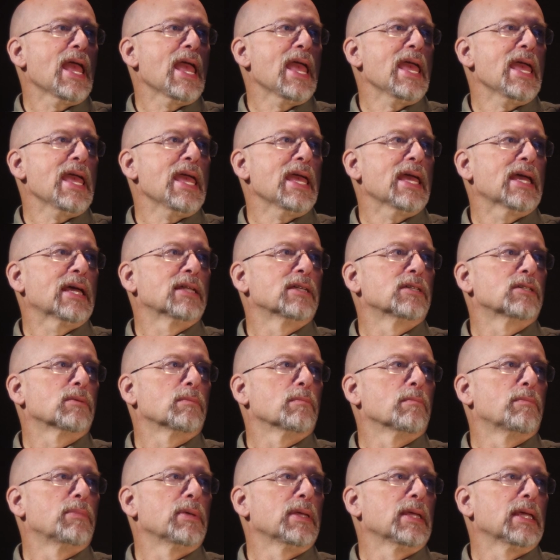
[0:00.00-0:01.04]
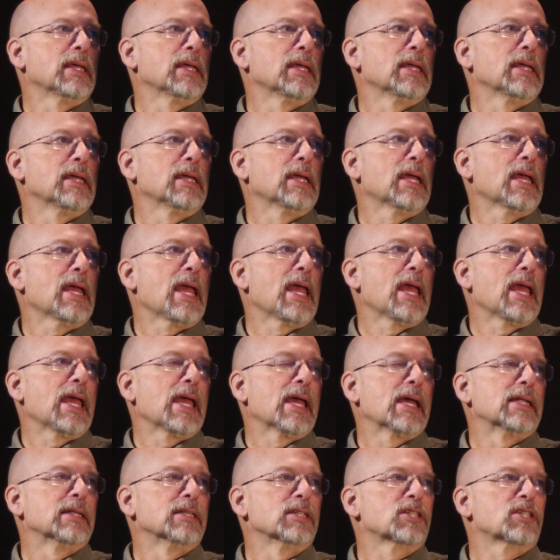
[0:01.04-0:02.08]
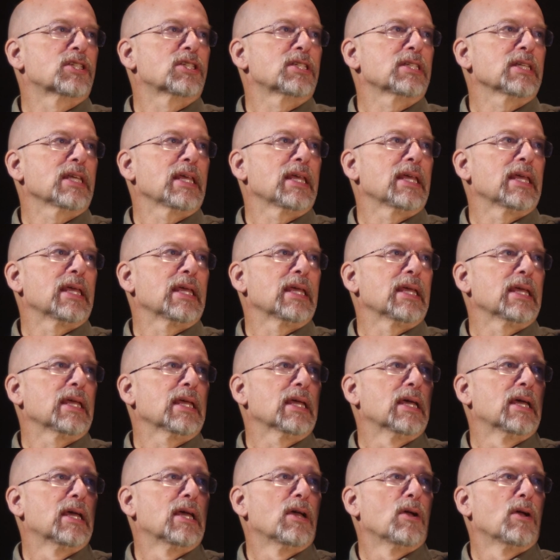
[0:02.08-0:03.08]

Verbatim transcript: and B and C